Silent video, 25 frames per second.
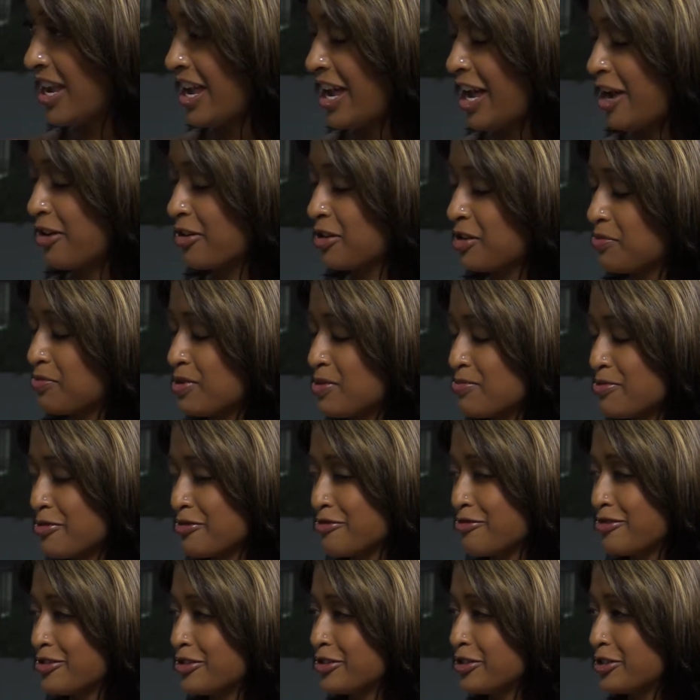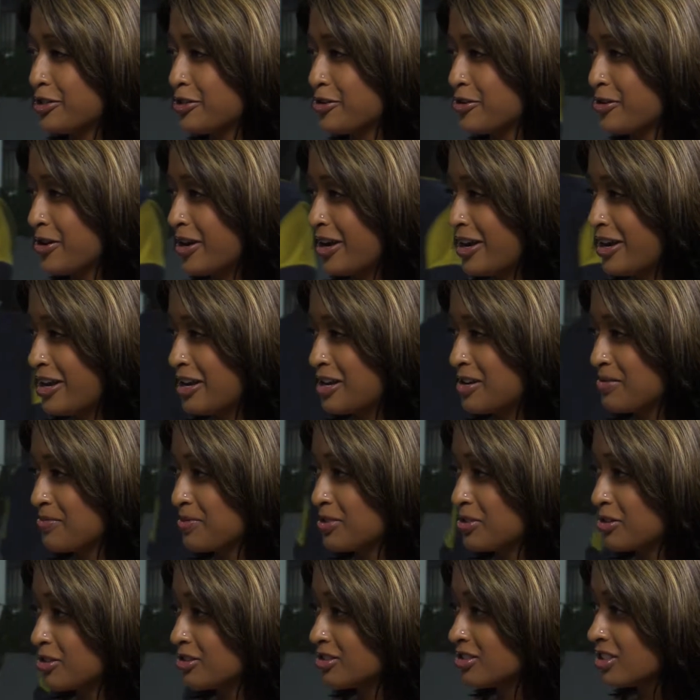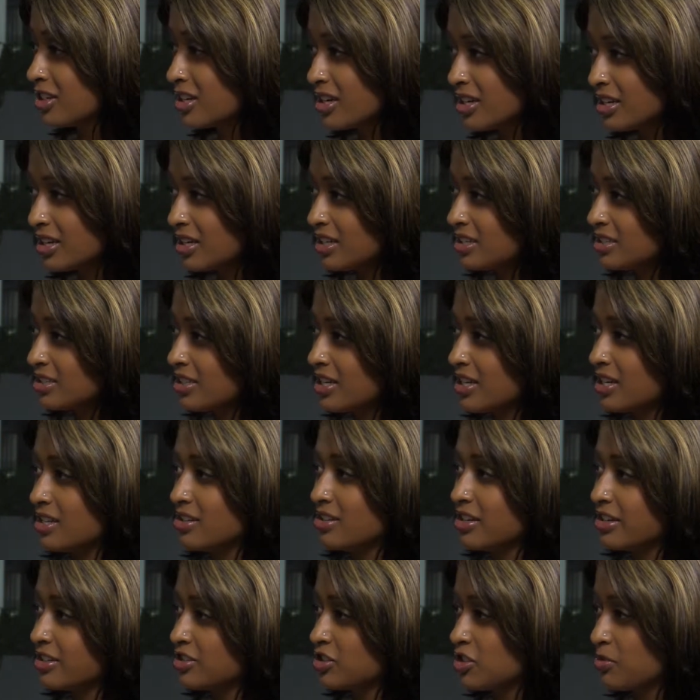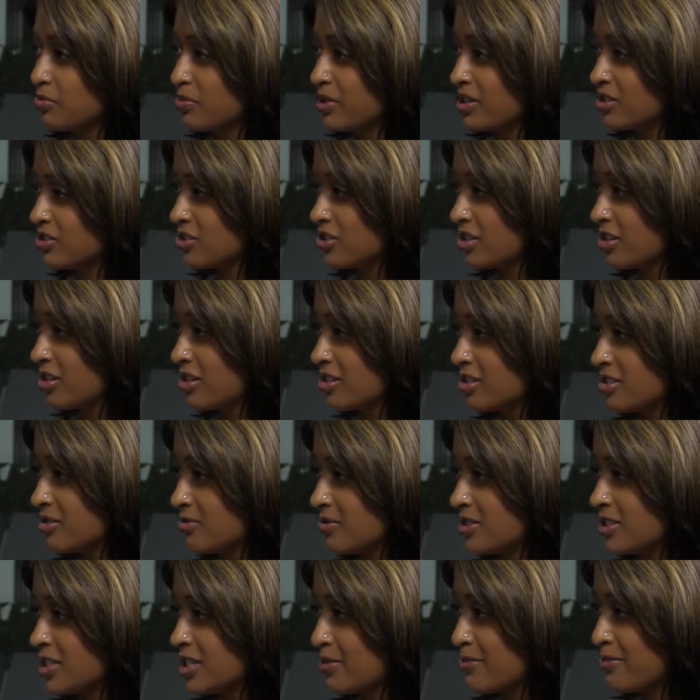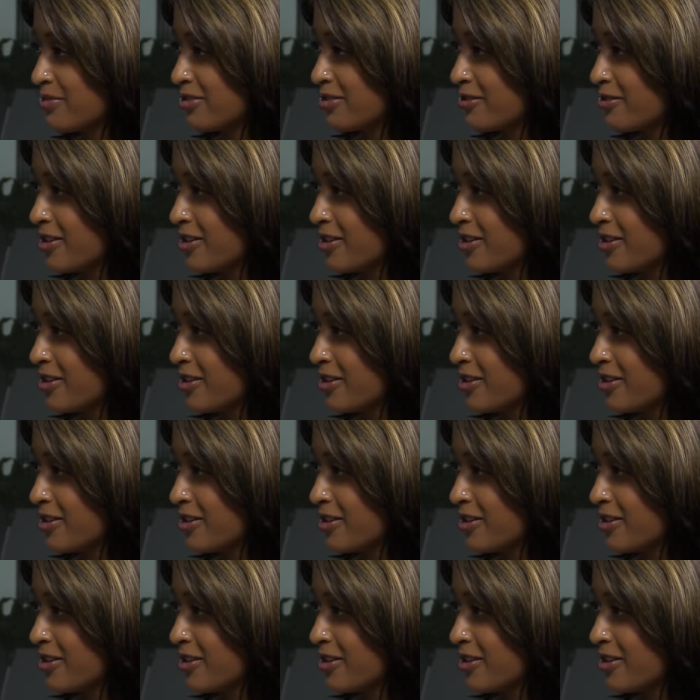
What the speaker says: How can people follow your journeys, take a look at your pictures, read some of your